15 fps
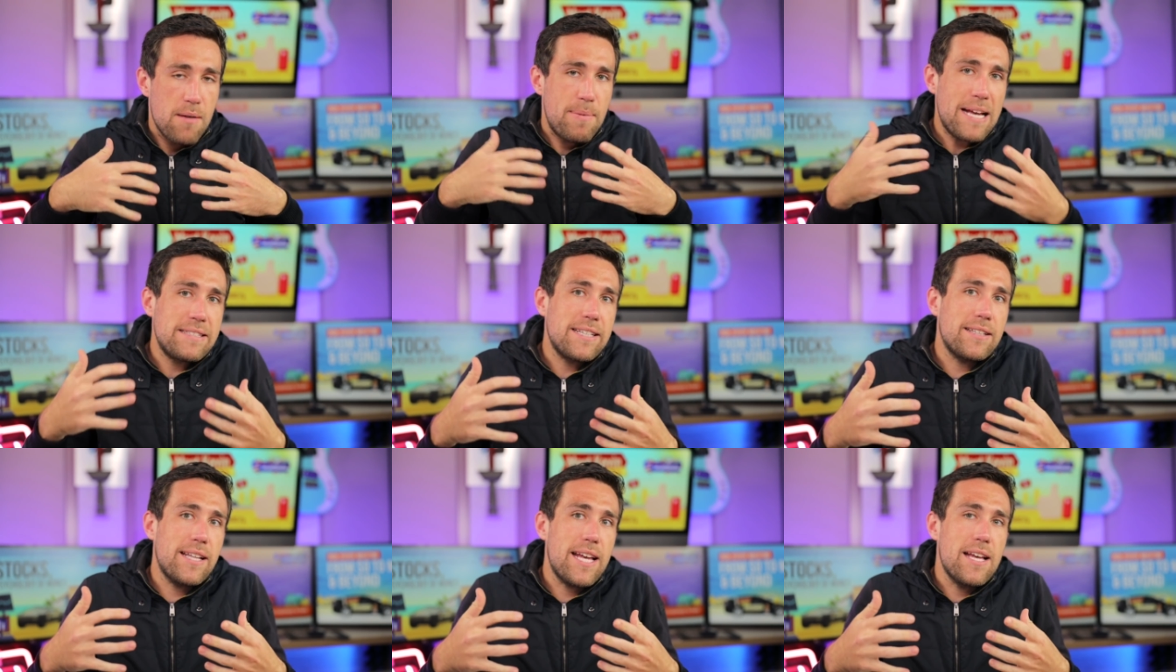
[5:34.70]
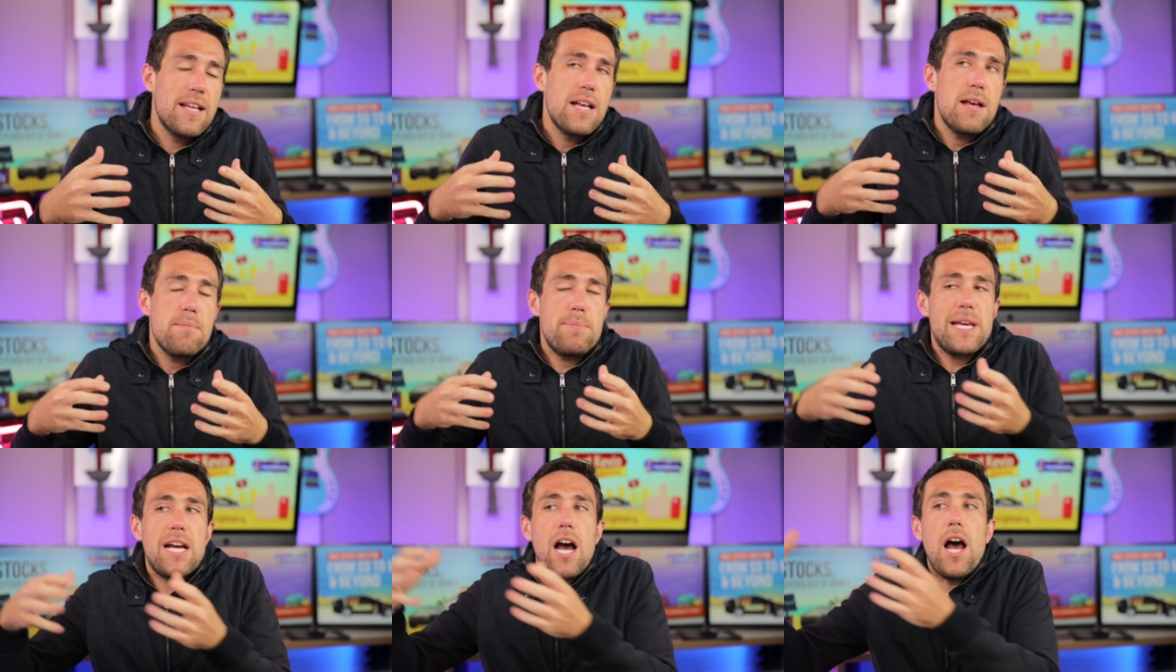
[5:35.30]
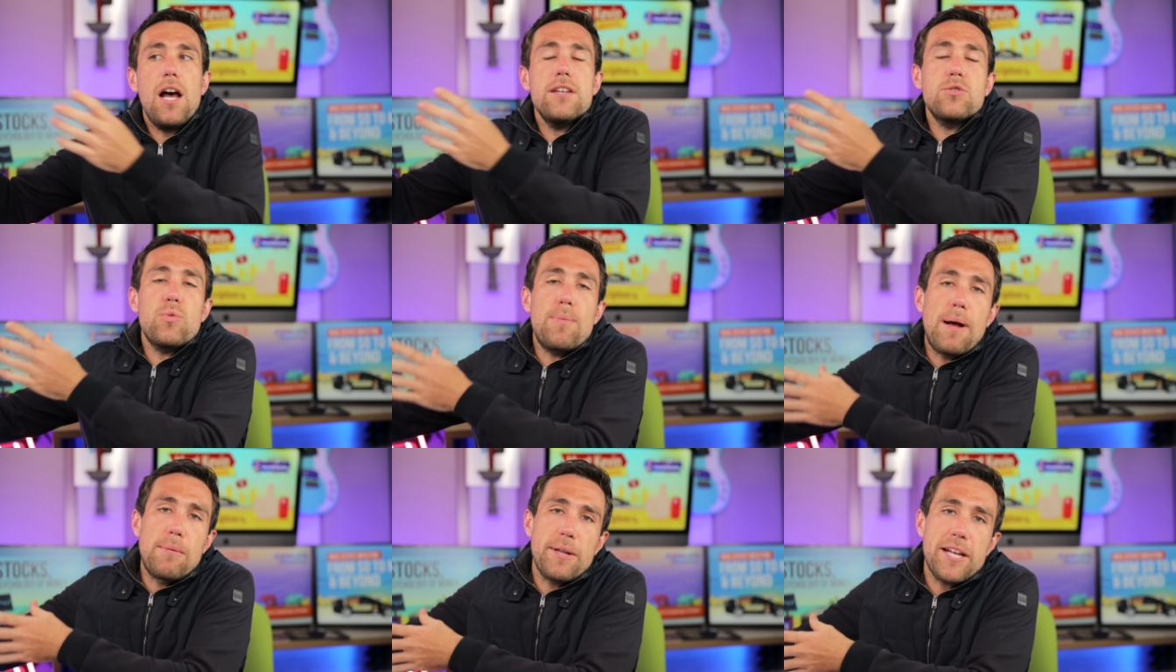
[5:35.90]
Basically, because
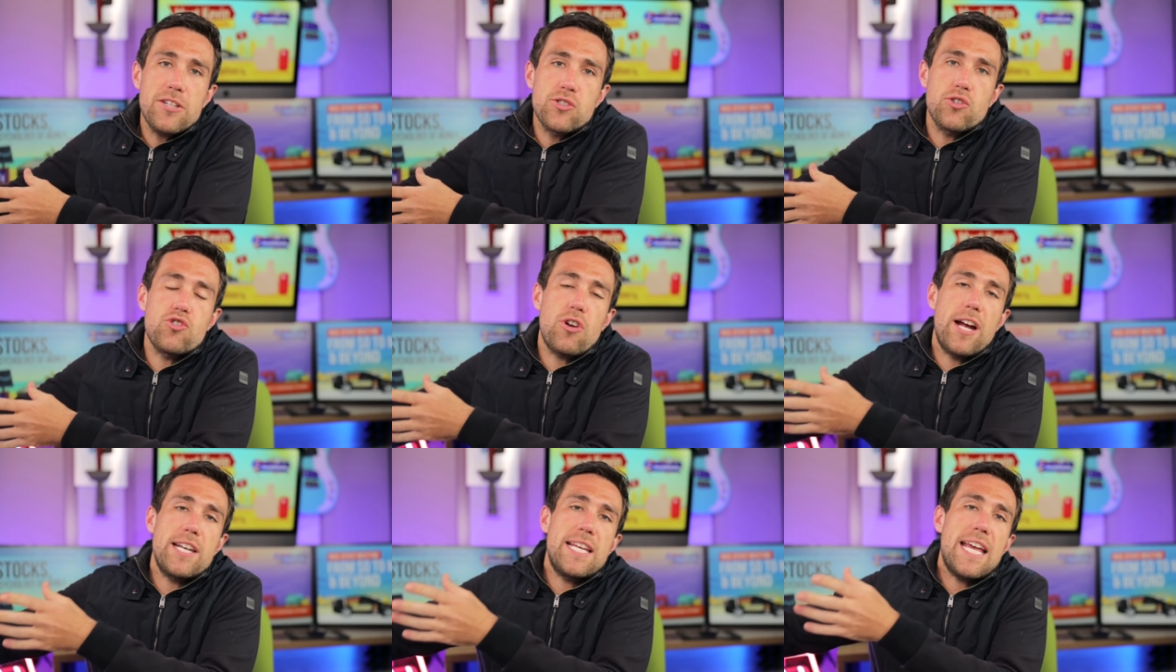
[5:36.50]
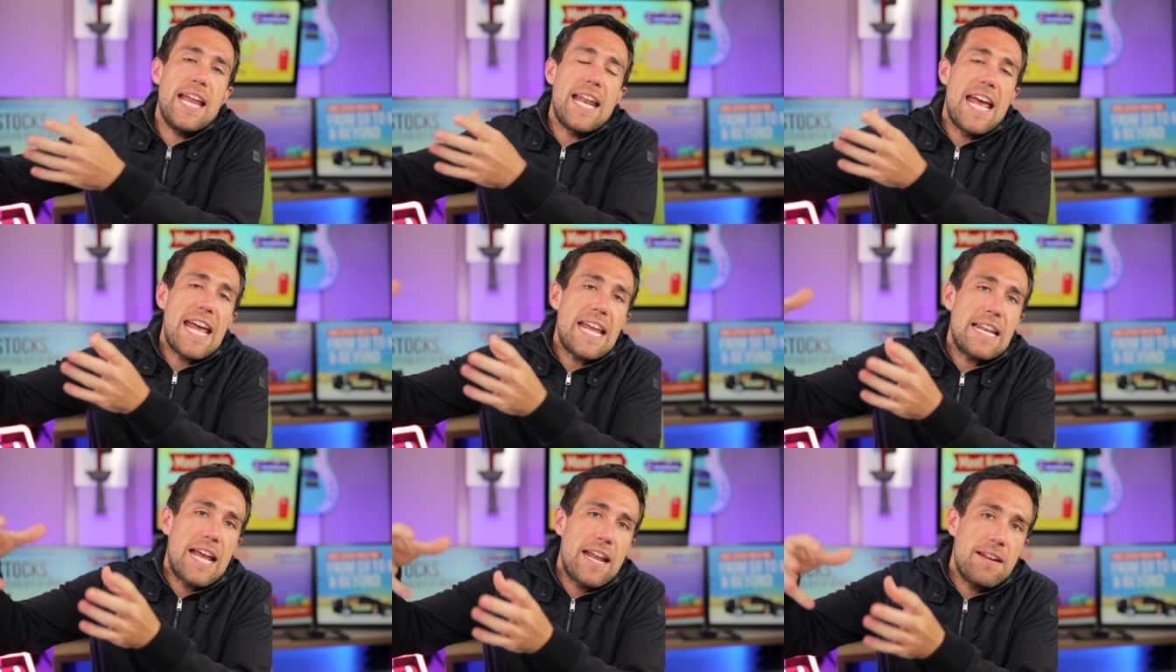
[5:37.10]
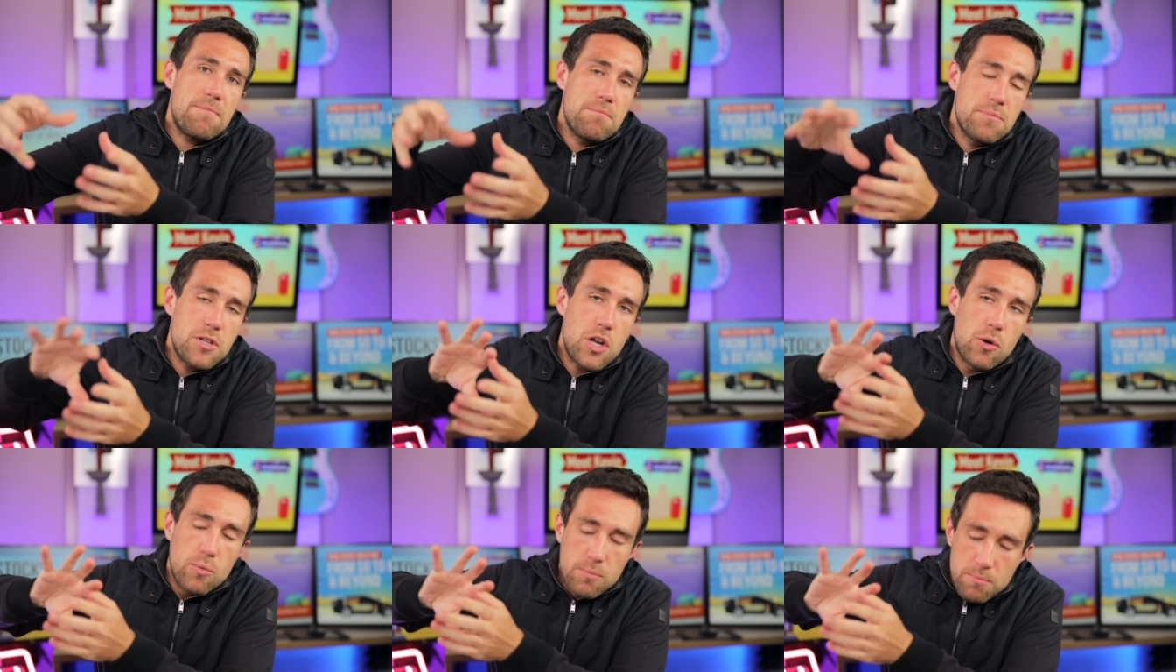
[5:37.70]
Republicans are trying to get a, a
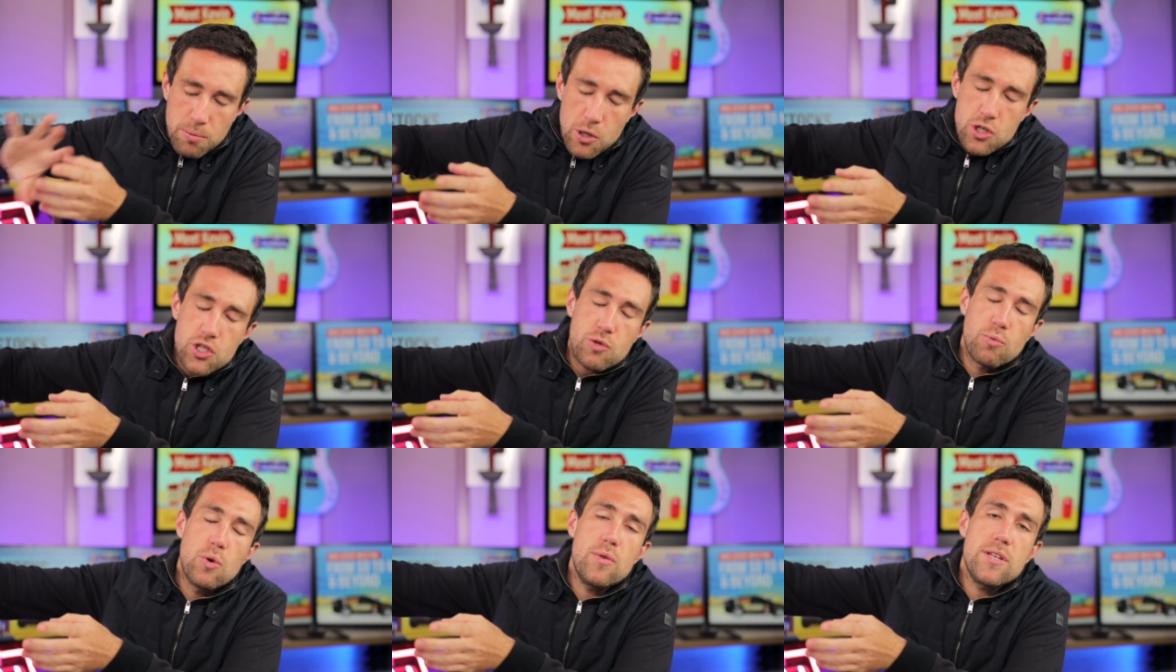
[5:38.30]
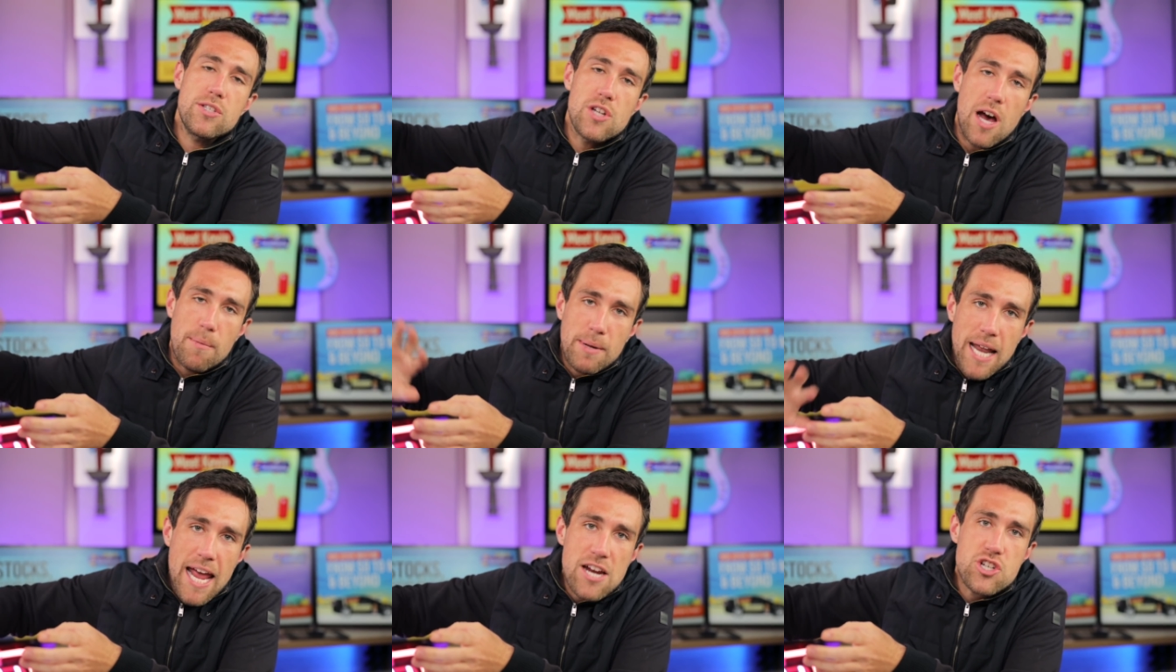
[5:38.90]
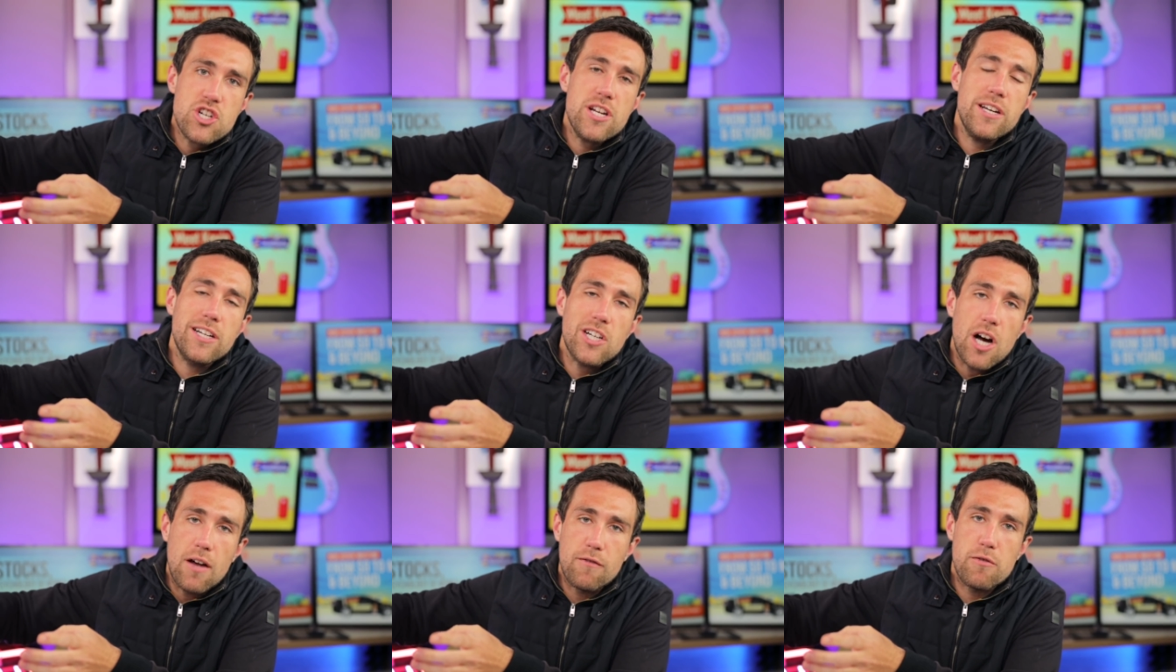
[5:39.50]
you know, push through this nomination
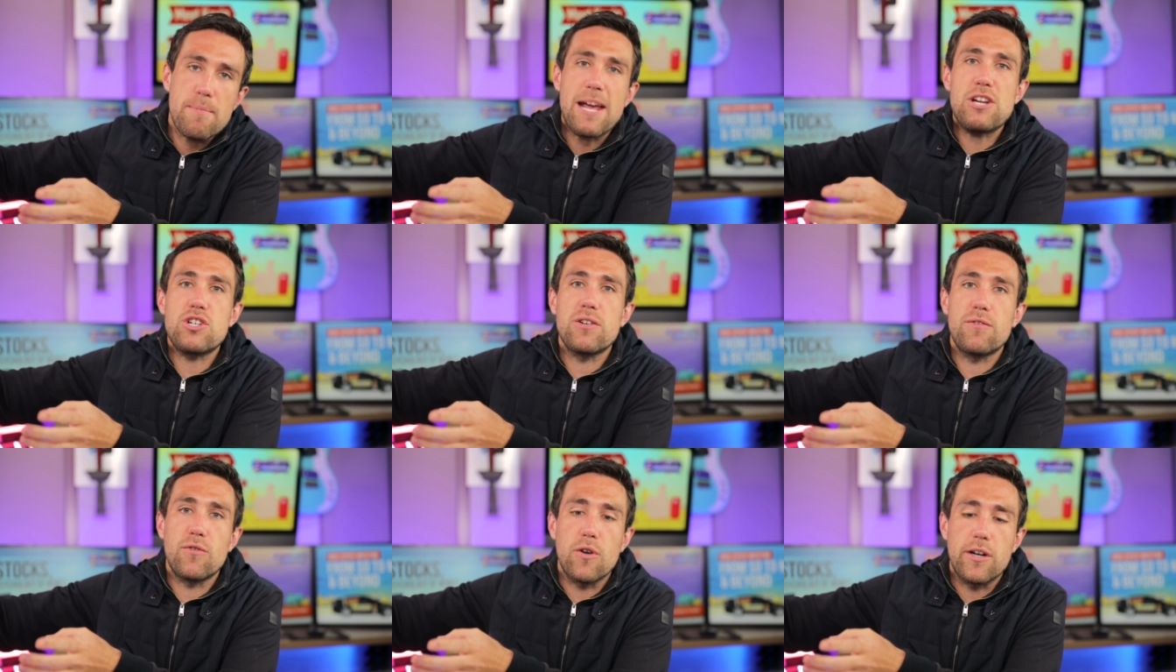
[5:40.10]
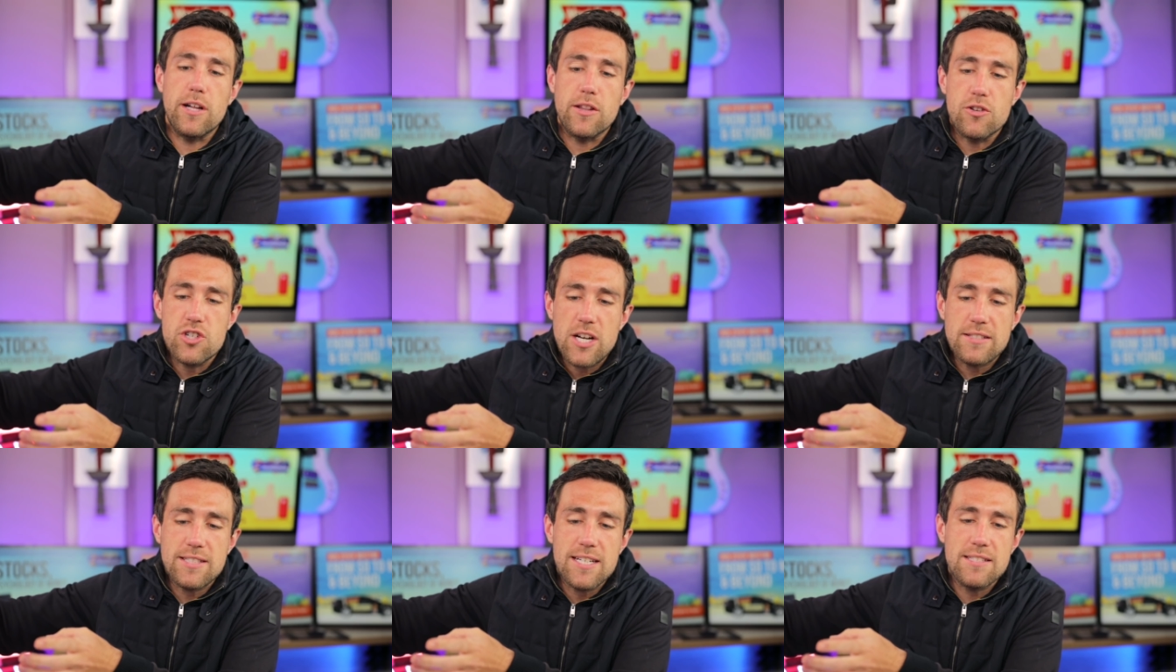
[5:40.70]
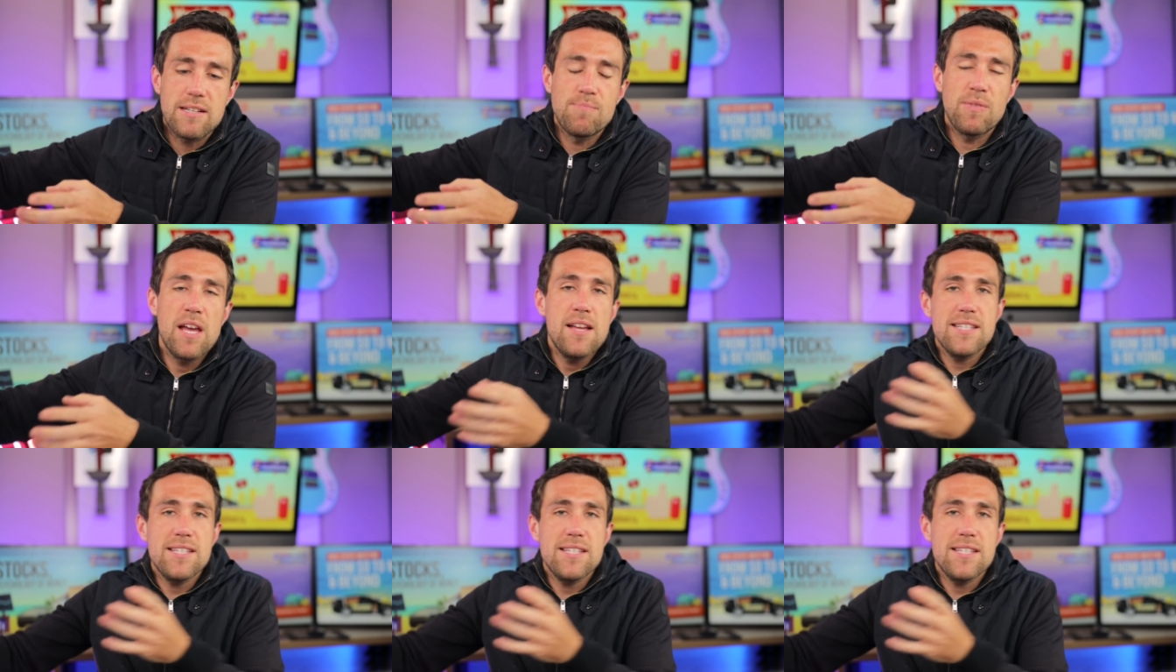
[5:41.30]
and confirmation for another justice,